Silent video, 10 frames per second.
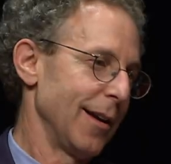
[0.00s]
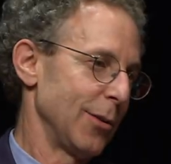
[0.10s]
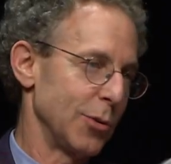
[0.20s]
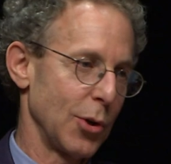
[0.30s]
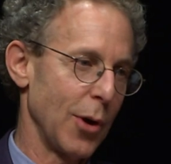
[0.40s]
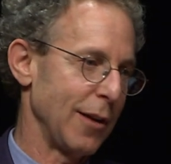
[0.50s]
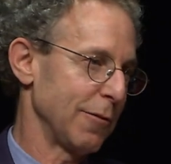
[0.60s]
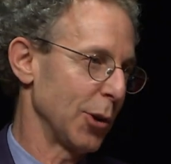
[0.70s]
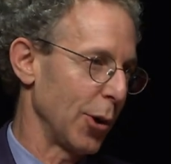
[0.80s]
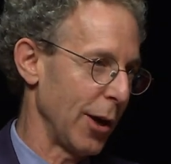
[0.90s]
There was a great
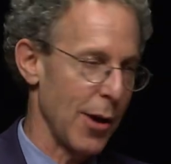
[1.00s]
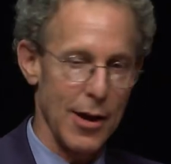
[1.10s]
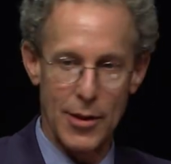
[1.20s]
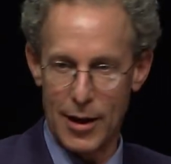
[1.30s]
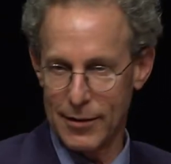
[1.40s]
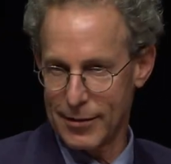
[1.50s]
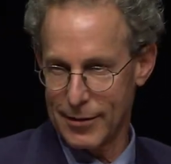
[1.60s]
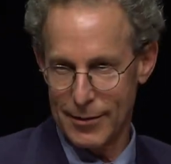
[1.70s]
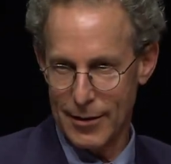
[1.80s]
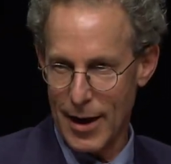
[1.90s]
flurry around this.
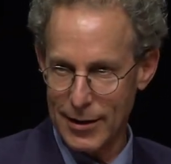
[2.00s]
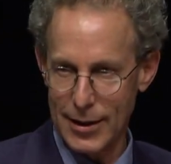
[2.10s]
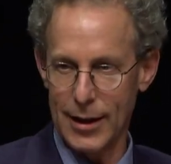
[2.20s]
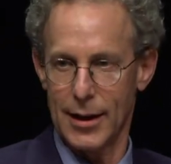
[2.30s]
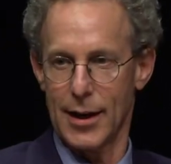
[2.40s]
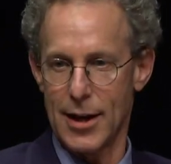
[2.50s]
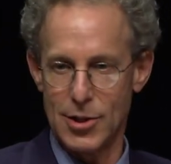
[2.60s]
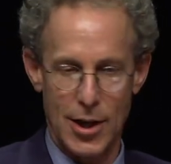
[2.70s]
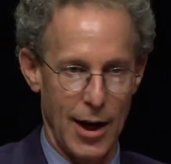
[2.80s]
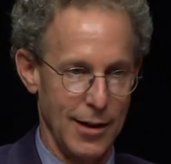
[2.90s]
I think it got
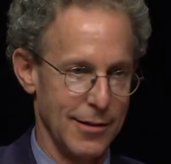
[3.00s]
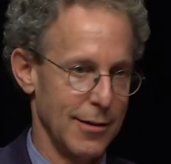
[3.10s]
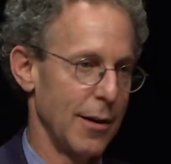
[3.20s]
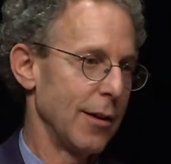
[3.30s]
changed.